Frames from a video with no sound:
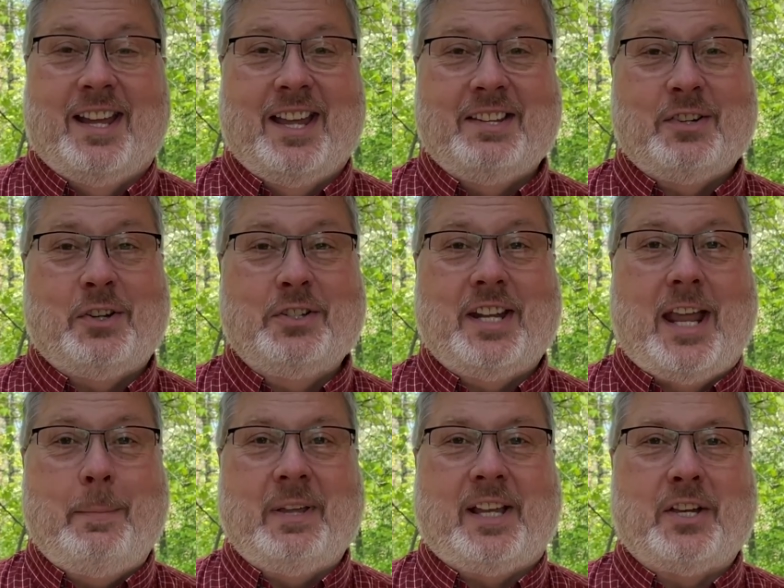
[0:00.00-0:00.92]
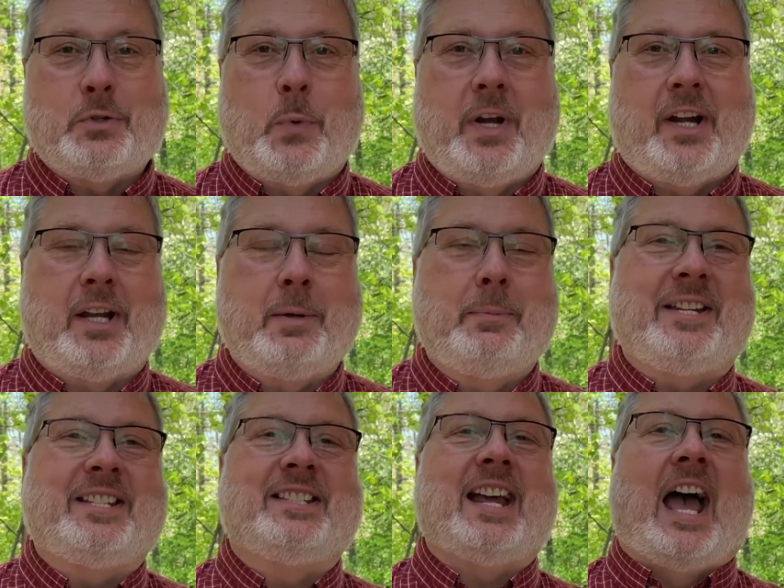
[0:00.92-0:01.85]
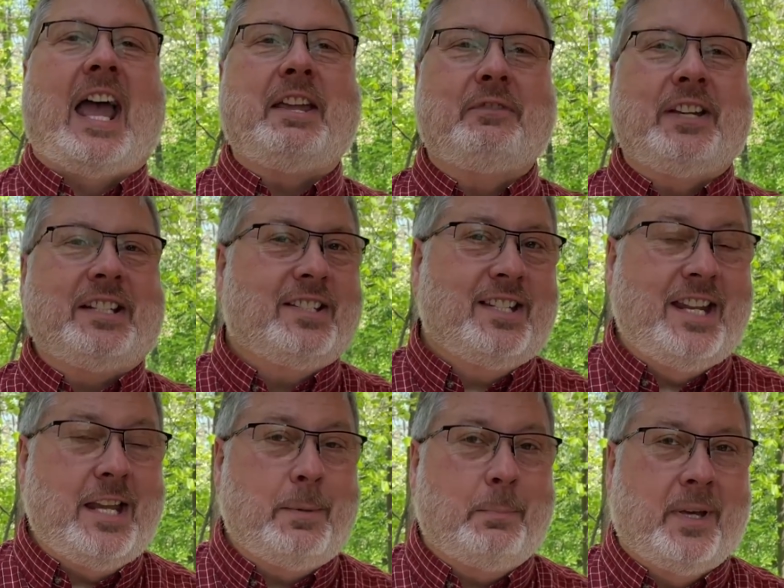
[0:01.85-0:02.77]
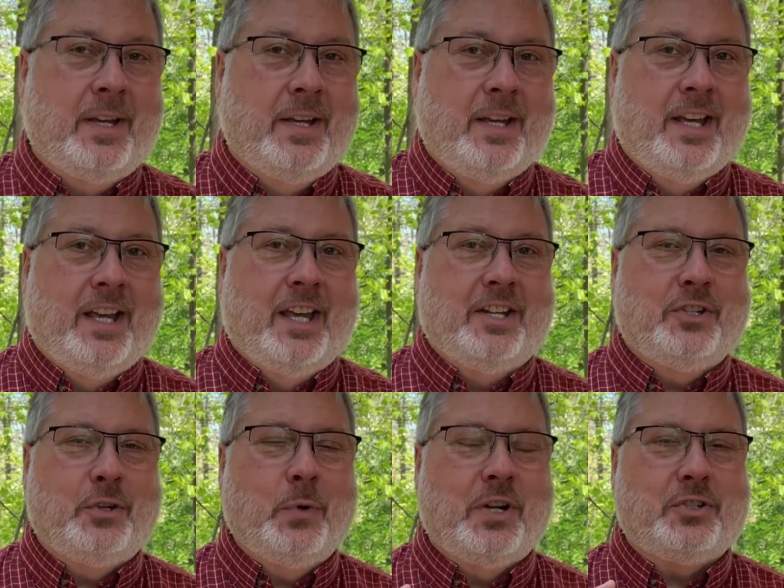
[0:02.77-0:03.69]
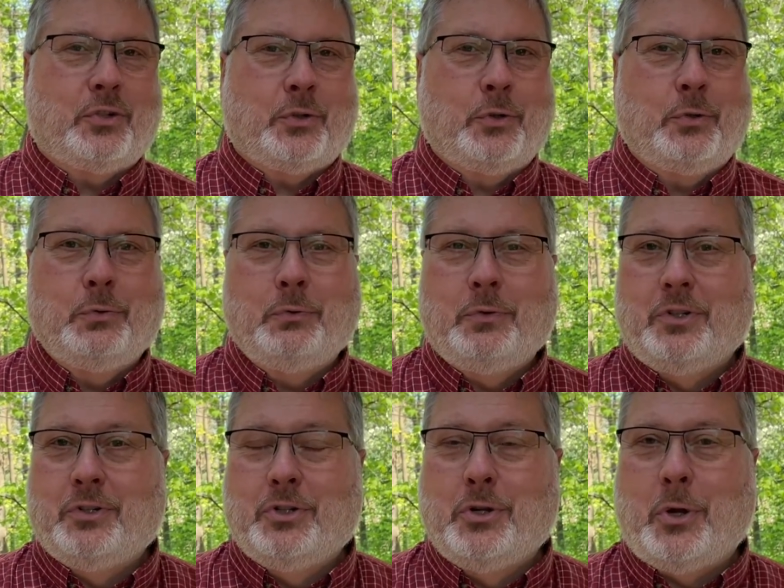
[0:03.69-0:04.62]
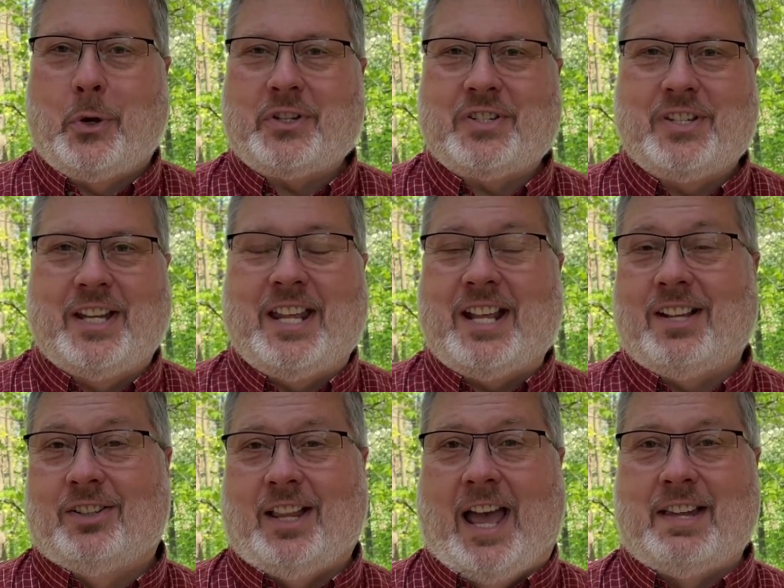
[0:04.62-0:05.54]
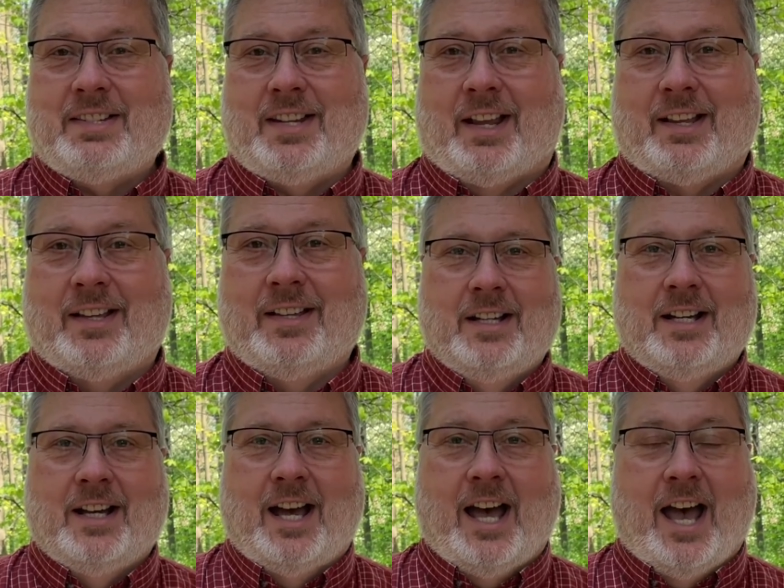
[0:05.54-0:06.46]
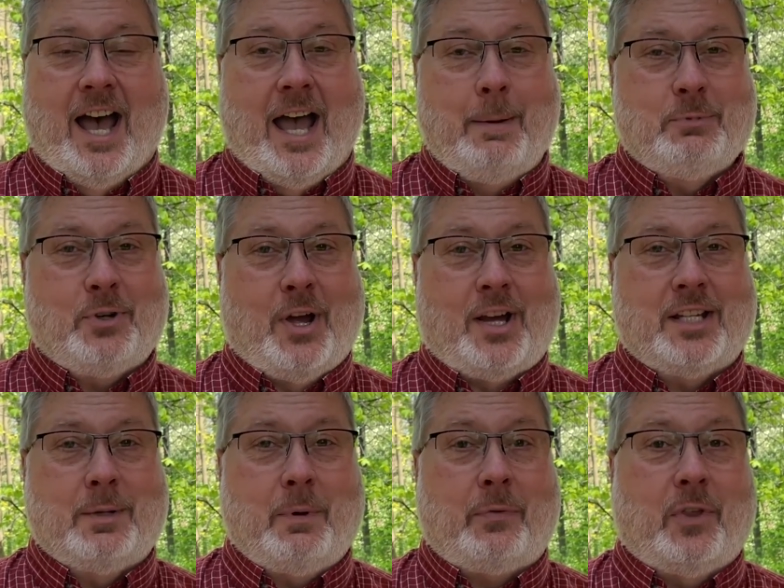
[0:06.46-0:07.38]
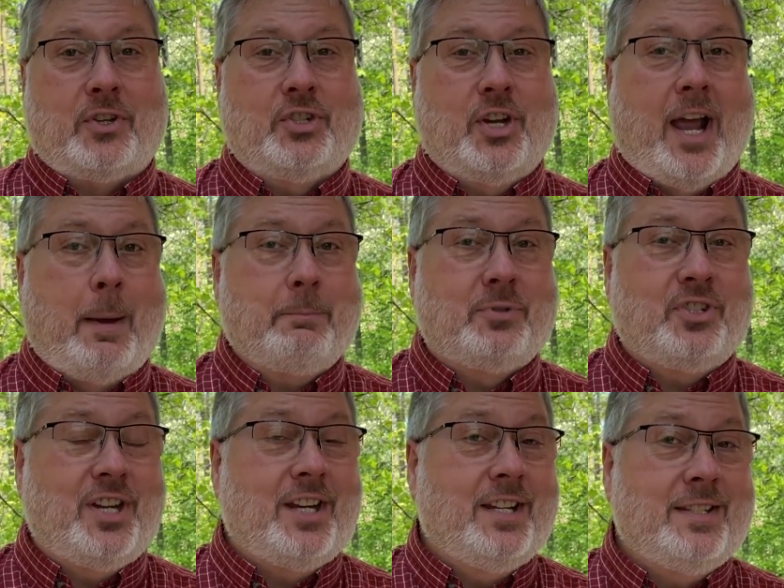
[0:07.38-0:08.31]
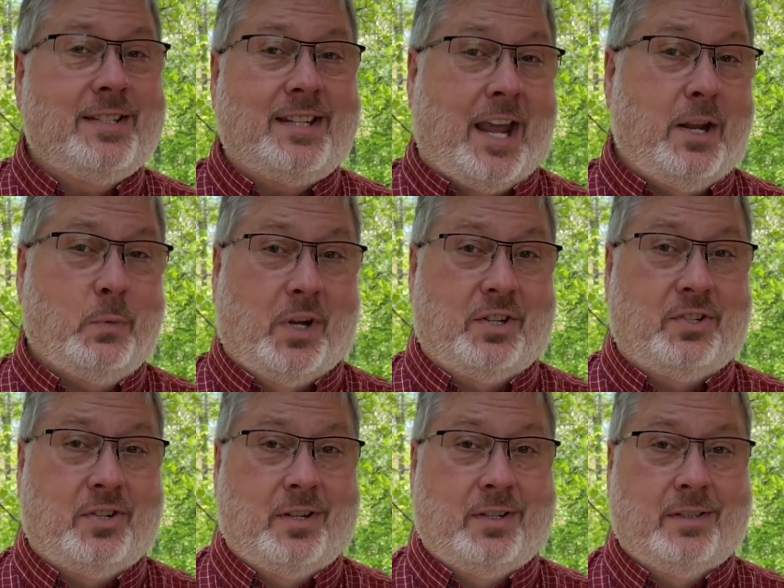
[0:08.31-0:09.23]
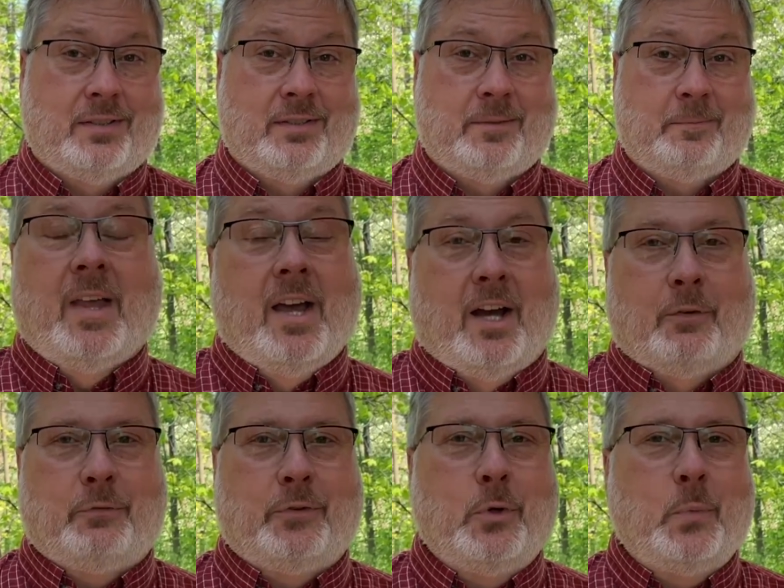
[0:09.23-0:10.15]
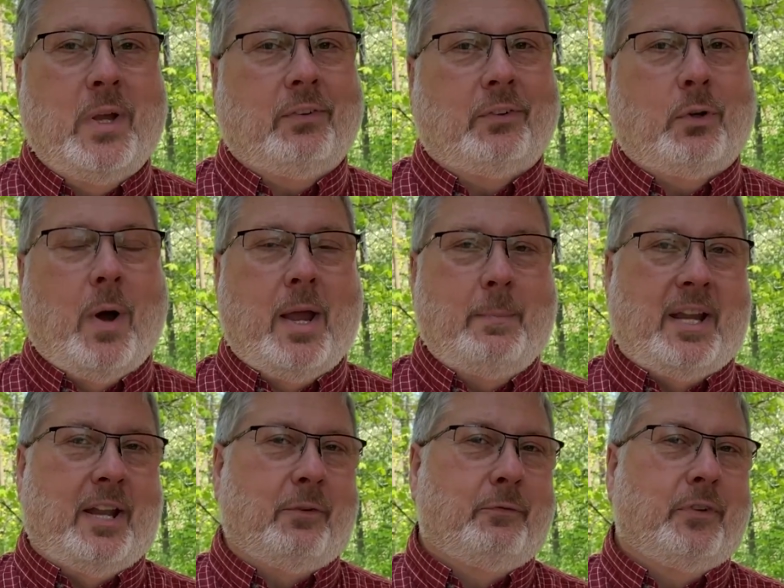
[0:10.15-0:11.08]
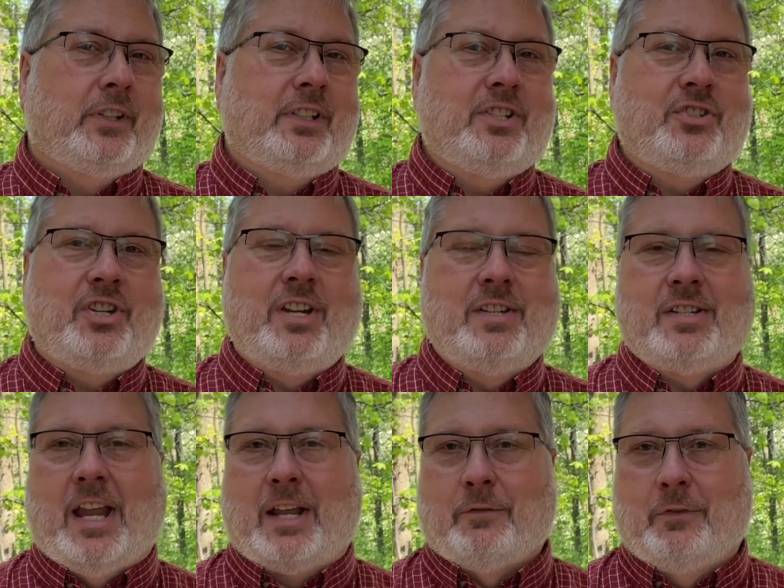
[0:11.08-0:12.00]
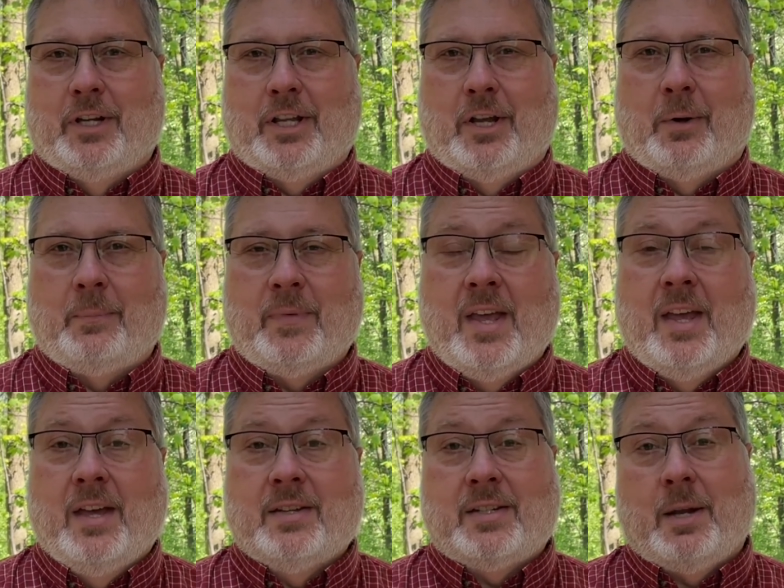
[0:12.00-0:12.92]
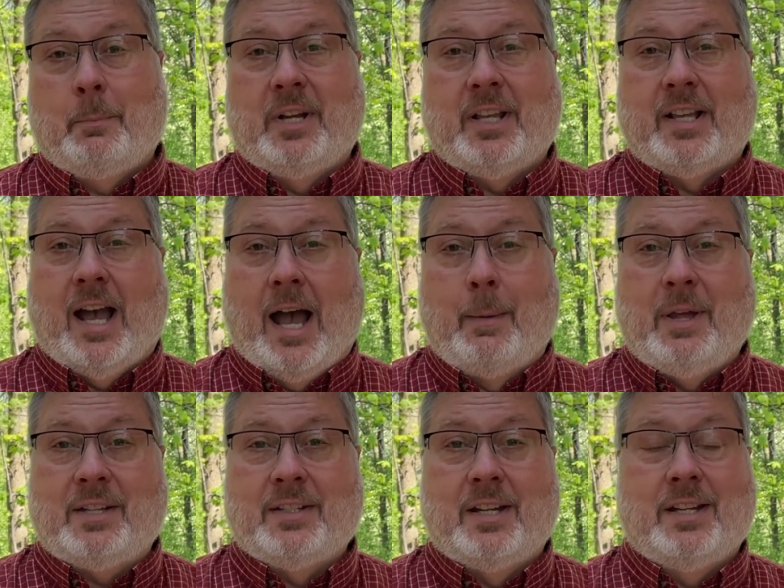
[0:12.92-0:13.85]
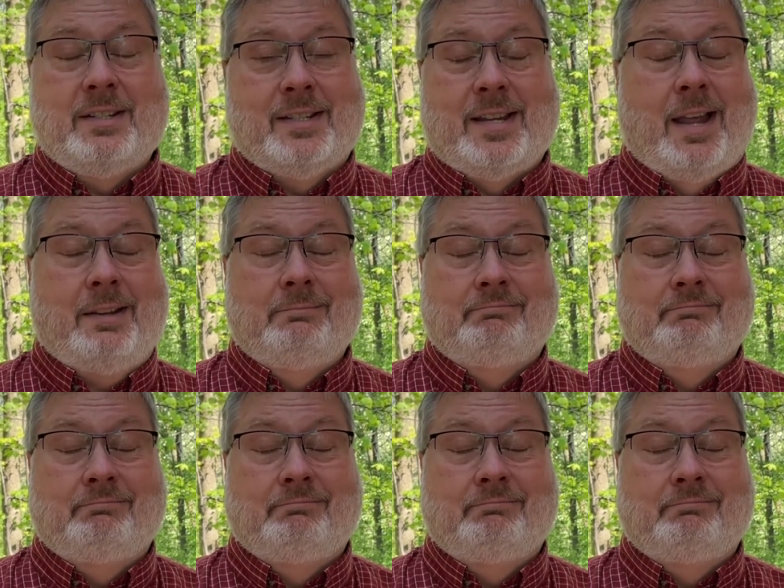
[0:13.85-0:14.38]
It's a good day because we are going to be diving deep into a true New York City classic. I'm talking about the chopped cheese sandwich. A few weeks ago, I made a Philly cheesesteak video. Somebody commented and said,